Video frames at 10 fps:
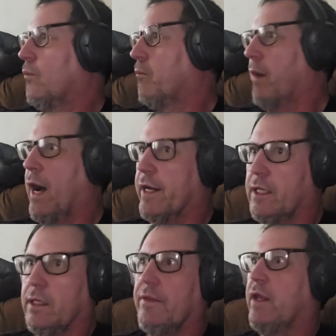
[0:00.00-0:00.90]

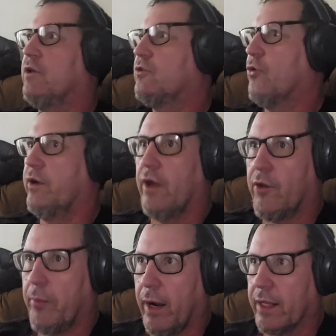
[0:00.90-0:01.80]
body and then into
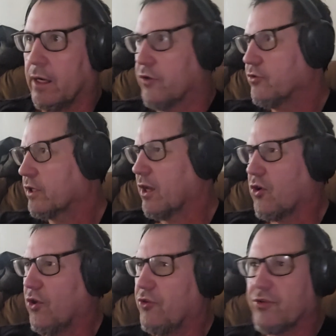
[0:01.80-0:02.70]
another body. And I was looking
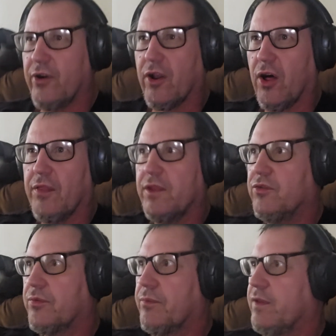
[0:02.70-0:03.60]
closer at all
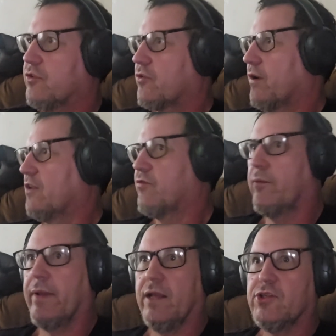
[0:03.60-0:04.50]
these
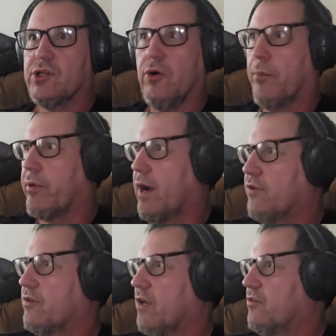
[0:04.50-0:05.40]
transformational
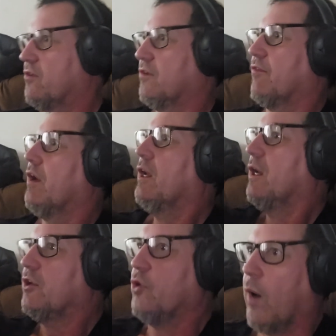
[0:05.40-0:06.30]
processes of
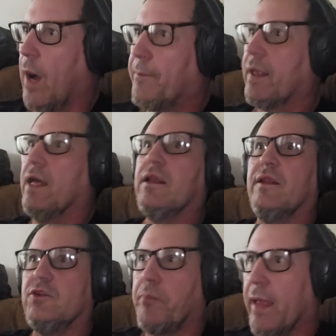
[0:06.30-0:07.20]
you hopping into
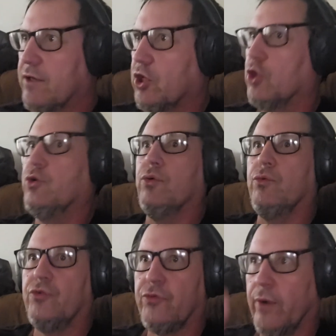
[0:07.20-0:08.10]
these
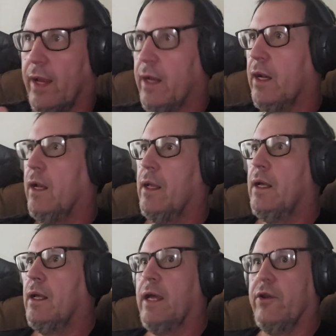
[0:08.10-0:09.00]
pantaloons, right?
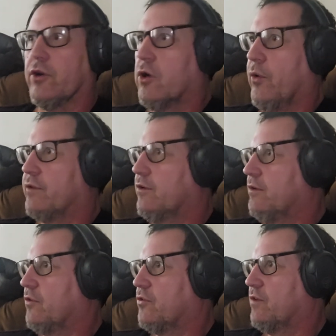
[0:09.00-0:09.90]
And you're going through
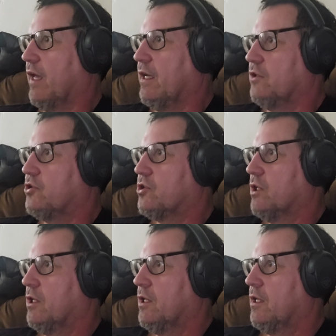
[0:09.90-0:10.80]
this stage.
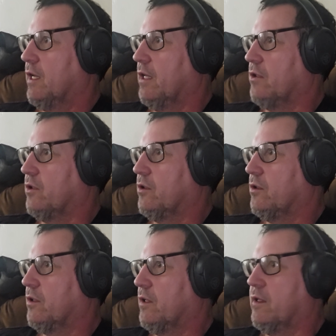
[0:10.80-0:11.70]
And
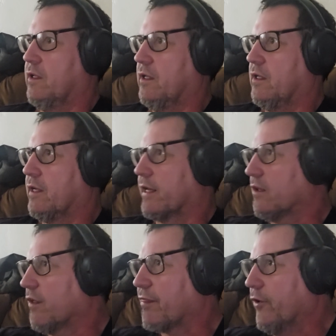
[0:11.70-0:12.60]
like
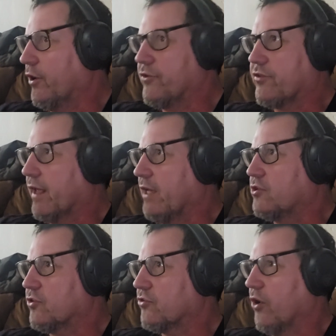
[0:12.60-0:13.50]
in the 3rd stage
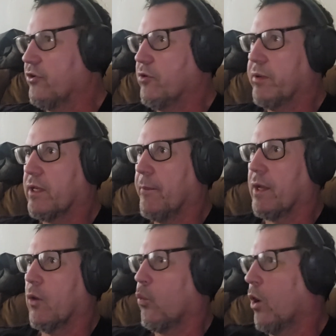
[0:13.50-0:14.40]
or so, you're
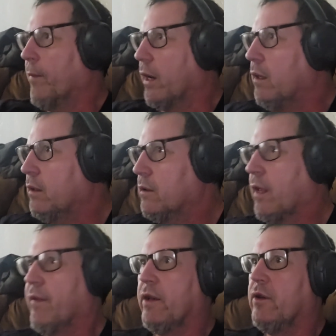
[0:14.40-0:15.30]
becoming a woman.
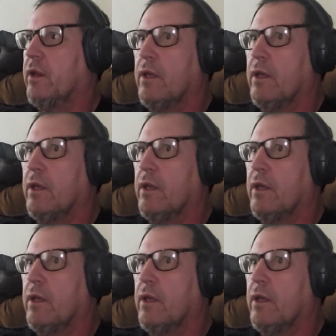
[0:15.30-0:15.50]
And then